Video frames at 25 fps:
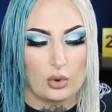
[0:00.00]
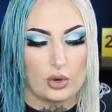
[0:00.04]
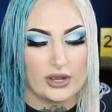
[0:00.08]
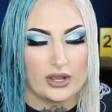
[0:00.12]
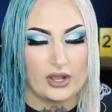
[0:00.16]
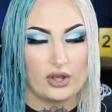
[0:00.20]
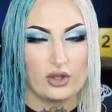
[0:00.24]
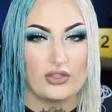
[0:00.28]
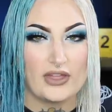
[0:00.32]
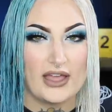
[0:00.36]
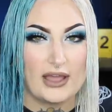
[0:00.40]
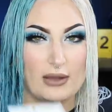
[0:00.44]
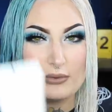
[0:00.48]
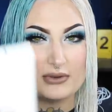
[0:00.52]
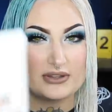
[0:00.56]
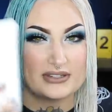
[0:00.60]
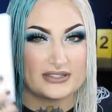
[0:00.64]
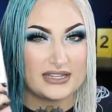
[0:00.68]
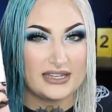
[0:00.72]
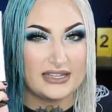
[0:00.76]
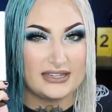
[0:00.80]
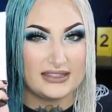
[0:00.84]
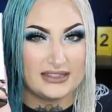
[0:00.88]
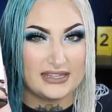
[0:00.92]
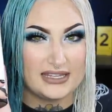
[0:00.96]
oil that was
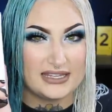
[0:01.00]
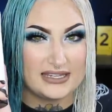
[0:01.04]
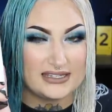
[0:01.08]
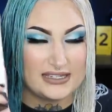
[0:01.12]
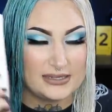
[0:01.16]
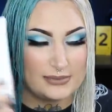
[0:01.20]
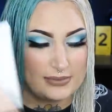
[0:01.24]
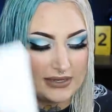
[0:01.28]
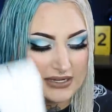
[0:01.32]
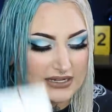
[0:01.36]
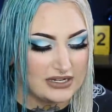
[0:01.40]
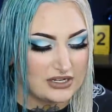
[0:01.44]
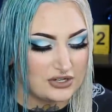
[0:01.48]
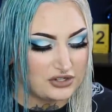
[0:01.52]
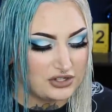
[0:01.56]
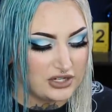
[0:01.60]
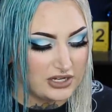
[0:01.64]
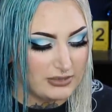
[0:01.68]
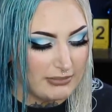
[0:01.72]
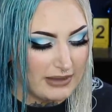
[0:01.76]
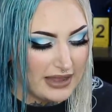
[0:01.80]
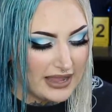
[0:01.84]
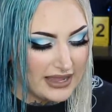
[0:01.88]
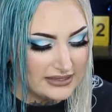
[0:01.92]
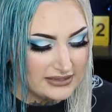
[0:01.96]
in the deep
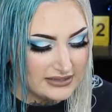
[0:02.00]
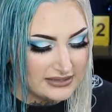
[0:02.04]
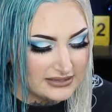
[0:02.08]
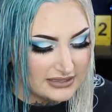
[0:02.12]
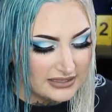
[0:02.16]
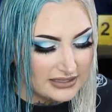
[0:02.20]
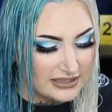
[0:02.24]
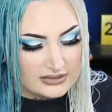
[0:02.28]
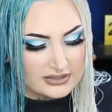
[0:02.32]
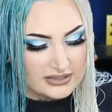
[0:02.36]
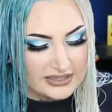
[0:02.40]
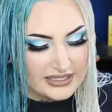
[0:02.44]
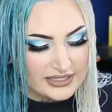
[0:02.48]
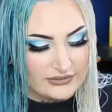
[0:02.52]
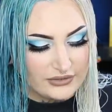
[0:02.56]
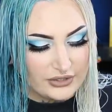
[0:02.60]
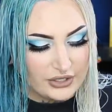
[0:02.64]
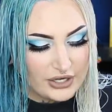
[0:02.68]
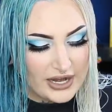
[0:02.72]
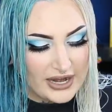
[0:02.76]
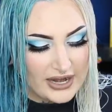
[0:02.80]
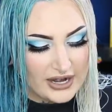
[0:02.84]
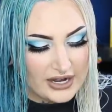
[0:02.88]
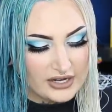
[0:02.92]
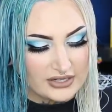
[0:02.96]
conditioning mask to leave
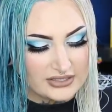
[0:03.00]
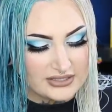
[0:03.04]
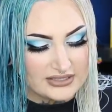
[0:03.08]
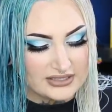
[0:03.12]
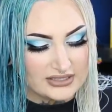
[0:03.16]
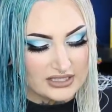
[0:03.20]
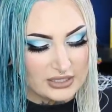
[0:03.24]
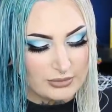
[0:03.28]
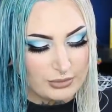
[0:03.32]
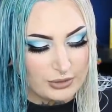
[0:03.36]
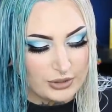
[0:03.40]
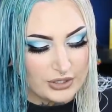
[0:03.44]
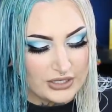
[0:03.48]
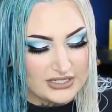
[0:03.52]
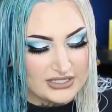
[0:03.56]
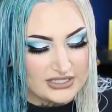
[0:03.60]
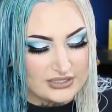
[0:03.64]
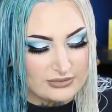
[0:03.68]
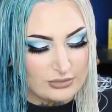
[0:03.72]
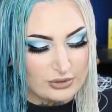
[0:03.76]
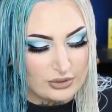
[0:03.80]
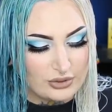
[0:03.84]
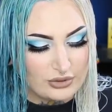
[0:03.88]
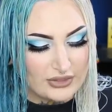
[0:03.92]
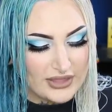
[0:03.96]
your hair slippery
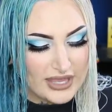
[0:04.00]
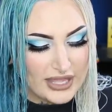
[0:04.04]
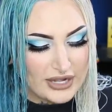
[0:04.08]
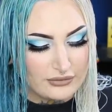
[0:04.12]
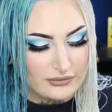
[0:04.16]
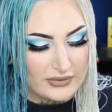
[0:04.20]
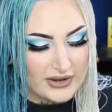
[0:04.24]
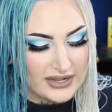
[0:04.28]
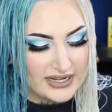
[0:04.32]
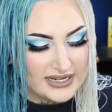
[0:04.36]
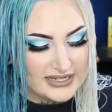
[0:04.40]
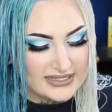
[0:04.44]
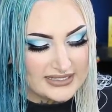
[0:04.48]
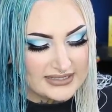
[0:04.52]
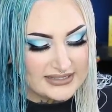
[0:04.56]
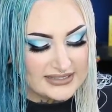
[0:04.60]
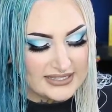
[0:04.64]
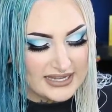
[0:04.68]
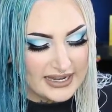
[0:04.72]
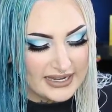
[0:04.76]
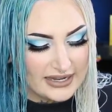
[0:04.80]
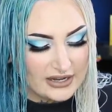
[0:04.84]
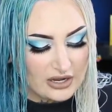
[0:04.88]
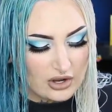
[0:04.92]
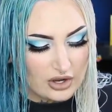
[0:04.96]
smooth and ready to
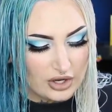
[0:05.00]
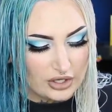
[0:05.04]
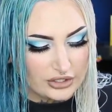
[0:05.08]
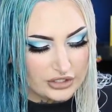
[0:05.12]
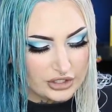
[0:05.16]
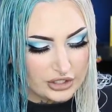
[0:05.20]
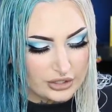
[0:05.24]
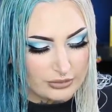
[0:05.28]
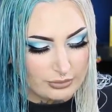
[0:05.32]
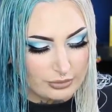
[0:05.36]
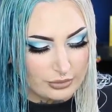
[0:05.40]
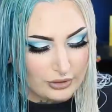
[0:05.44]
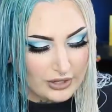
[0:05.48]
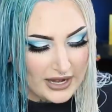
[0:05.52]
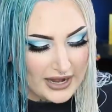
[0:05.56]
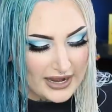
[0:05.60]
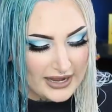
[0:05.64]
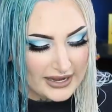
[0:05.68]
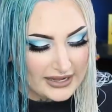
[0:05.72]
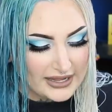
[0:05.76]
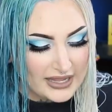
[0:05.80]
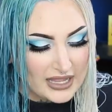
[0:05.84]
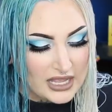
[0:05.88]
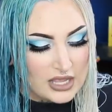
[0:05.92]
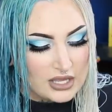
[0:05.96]
take on your
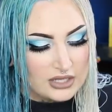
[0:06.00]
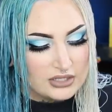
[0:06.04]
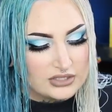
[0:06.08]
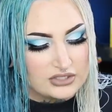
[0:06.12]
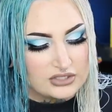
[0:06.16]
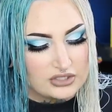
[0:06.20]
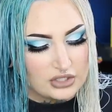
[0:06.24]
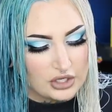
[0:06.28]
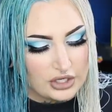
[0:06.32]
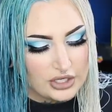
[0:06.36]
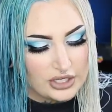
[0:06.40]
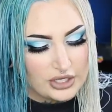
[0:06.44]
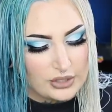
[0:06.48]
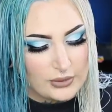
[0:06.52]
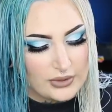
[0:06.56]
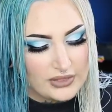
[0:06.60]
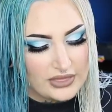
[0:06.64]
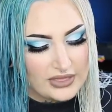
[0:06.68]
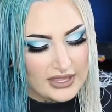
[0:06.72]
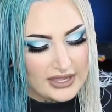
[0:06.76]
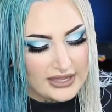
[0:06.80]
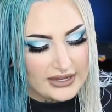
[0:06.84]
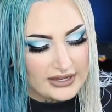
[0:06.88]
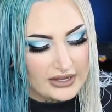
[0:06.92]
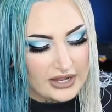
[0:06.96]
prey. Starting
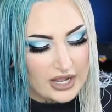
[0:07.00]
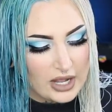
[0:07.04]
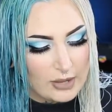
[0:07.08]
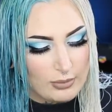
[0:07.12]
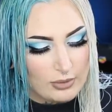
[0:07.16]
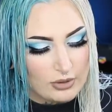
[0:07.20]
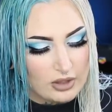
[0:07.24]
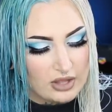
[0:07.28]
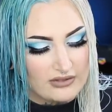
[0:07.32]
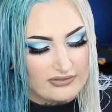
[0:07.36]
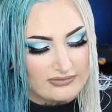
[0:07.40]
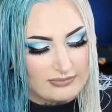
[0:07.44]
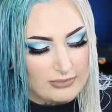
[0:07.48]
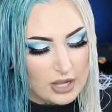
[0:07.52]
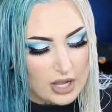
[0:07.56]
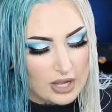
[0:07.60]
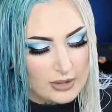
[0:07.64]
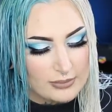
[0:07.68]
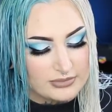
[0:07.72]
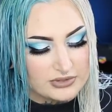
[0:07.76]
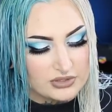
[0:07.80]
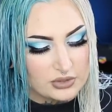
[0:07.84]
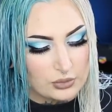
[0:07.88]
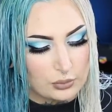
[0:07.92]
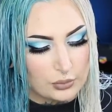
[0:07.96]
with a couple of
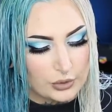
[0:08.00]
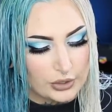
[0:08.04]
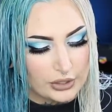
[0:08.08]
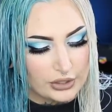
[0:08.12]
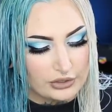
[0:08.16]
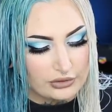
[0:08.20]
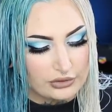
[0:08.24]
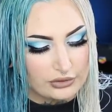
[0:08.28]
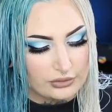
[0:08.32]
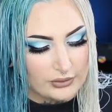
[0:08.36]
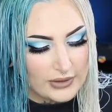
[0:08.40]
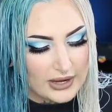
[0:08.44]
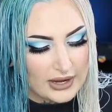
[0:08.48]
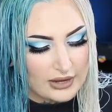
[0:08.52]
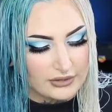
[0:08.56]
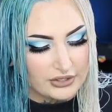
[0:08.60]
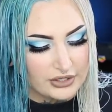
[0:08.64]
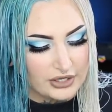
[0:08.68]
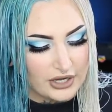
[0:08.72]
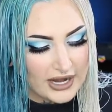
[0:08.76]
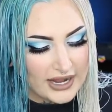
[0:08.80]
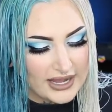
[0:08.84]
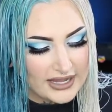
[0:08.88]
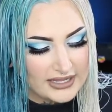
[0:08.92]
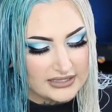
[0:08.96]
pumps, work throughout
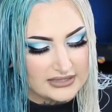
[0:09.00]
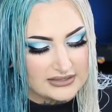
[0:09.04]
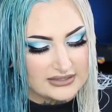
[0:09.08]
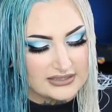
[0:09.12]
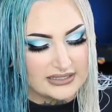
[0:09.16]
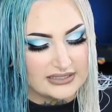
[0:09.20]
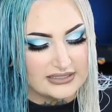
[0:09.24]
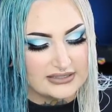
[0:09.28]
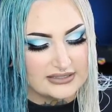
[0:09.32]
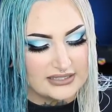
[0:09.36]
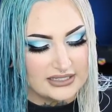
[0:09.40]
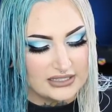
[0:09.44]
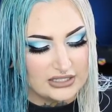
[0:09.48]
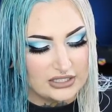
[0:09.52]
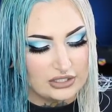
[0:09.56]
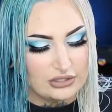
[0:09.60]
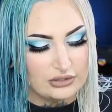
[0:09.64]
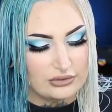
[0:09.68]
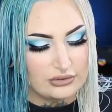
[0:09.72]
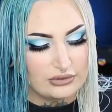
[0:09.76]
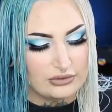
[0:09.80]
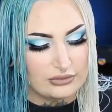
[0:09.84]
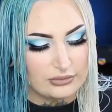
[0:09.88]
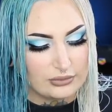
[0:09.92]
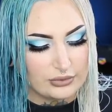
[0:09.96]
your ends,
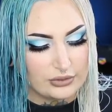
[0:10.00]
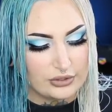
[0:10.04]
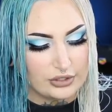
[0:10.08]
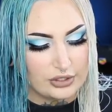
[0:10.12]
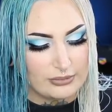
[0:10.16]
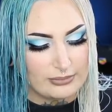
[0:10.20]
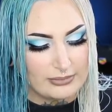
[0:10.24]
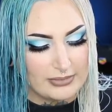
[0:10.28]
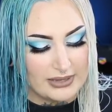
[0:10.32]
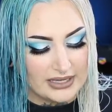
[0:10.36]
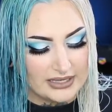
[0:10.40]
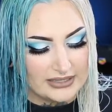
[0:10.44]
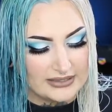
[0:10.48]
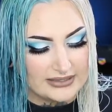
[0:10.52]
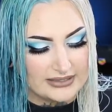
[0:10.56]
continue through your mid